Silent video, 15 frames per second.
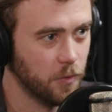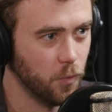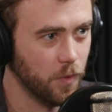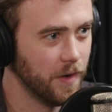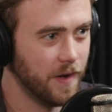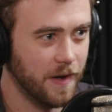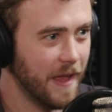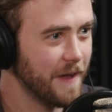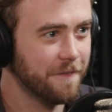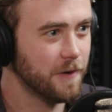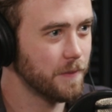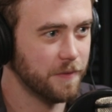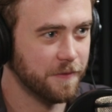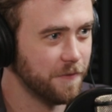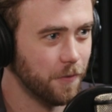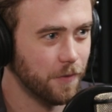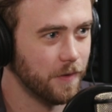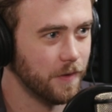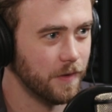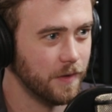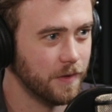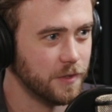were never
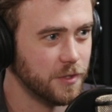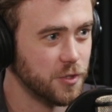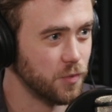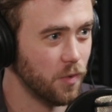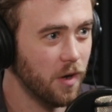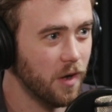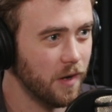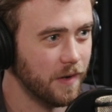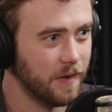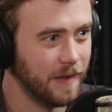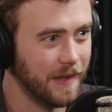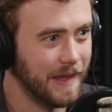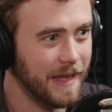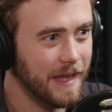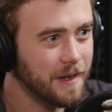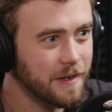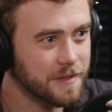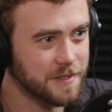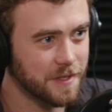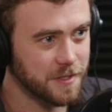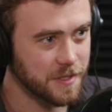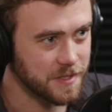before drawn
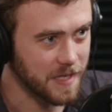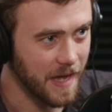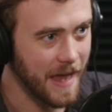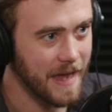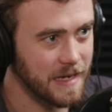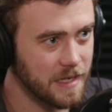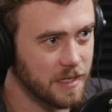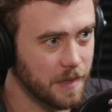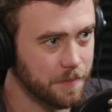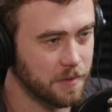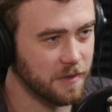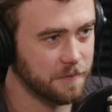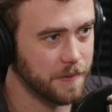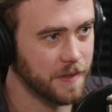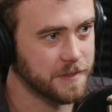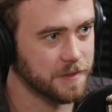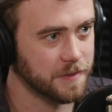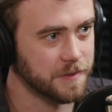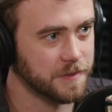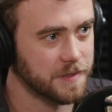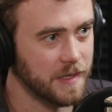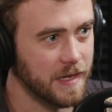in such a tiny number of
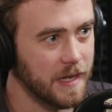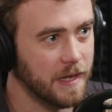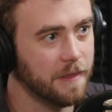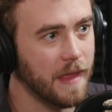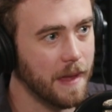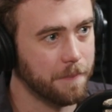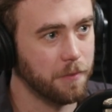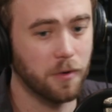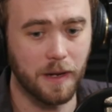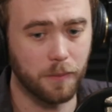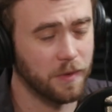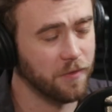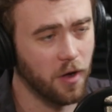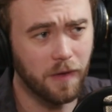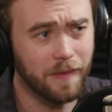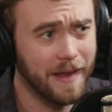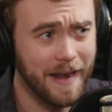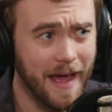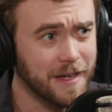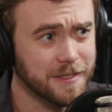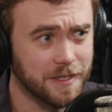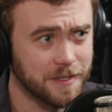pixels in that program we've all had
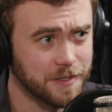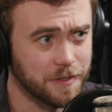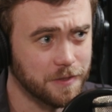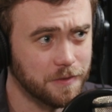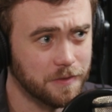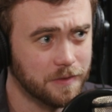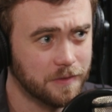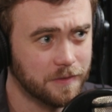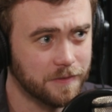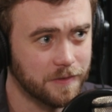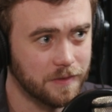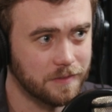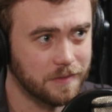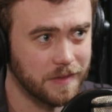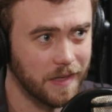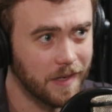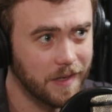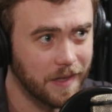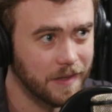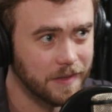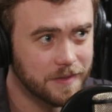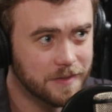access to for
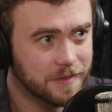decades.